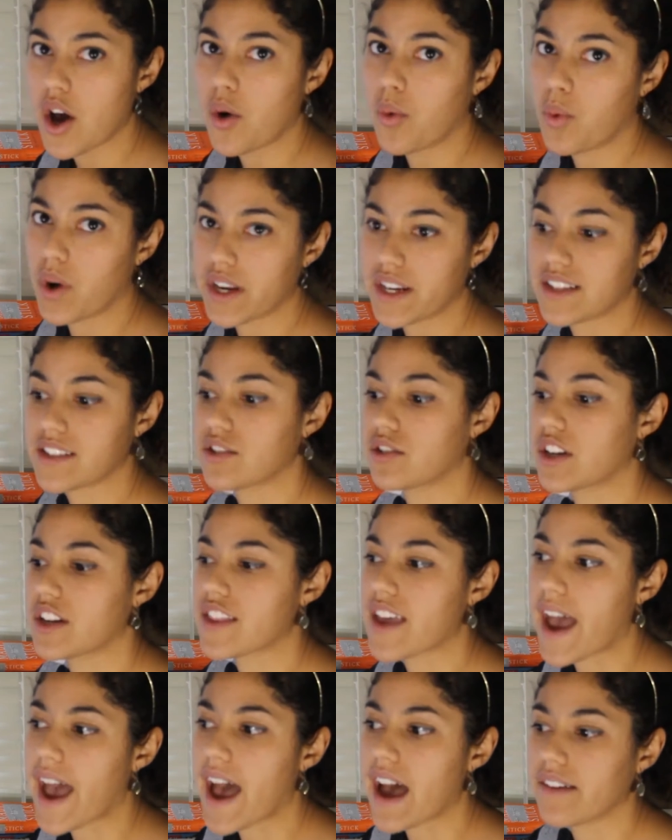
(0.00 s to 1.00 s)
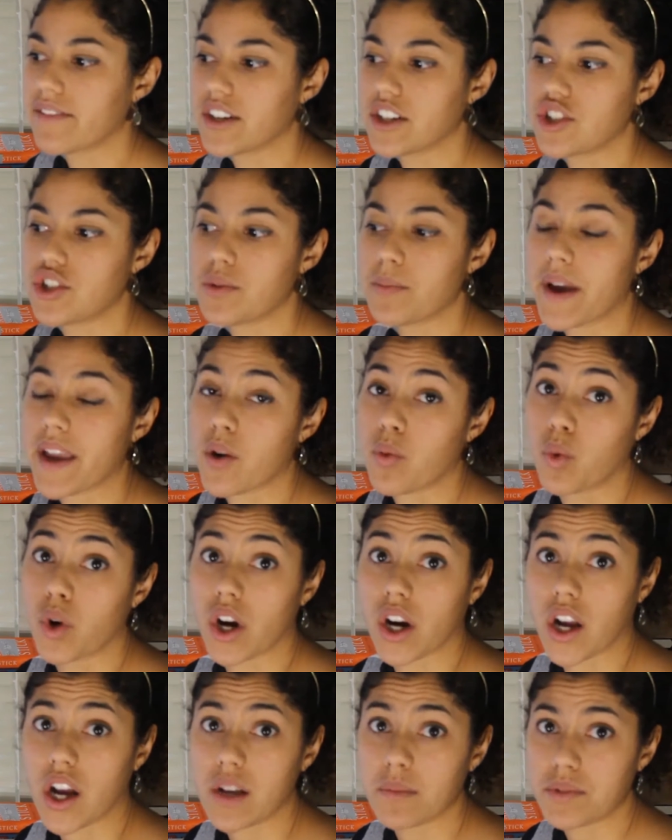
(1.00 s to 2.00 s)
What is sort of the average you might
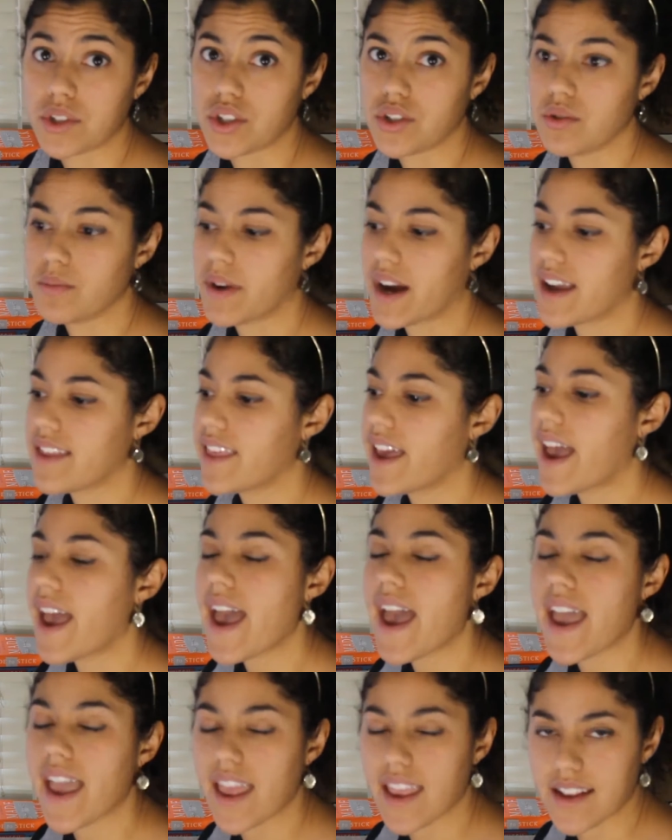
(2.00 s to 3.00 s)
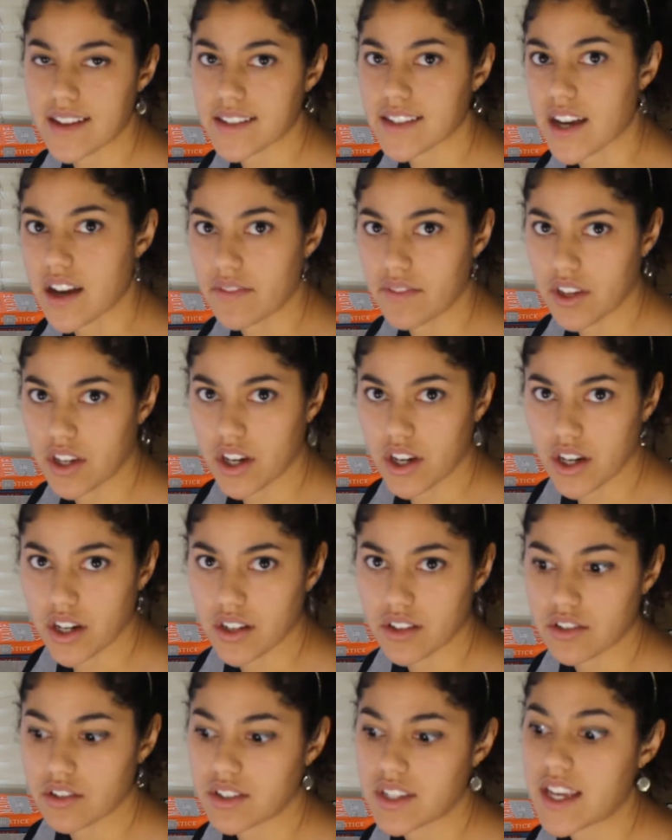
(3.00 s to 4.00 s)
work up to by the end of
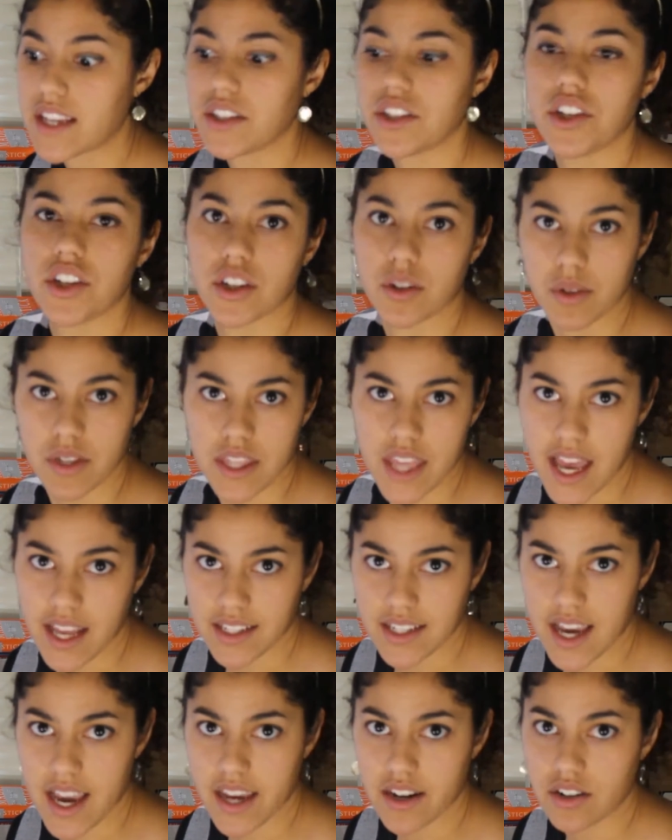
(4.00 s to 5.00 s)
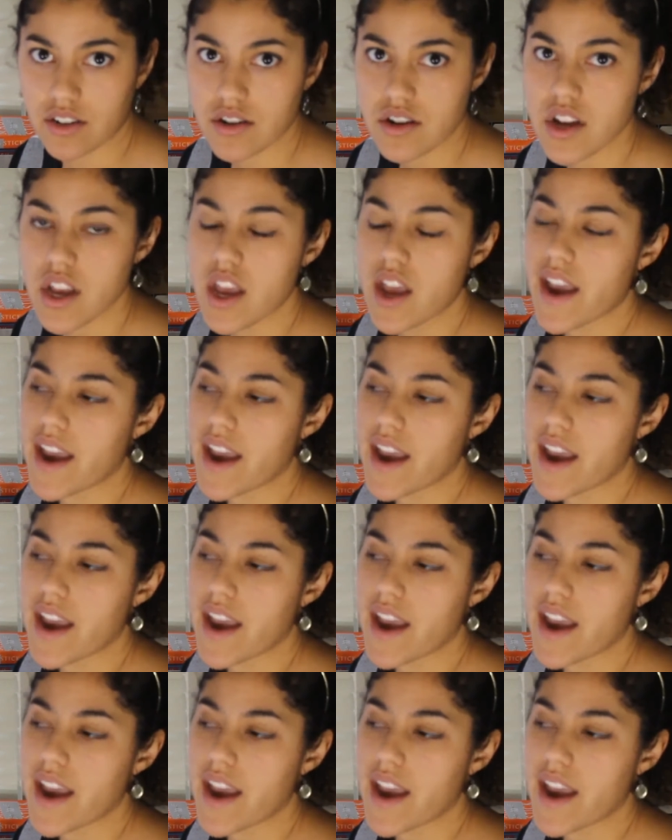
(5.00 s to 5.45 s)
your tenure with that title?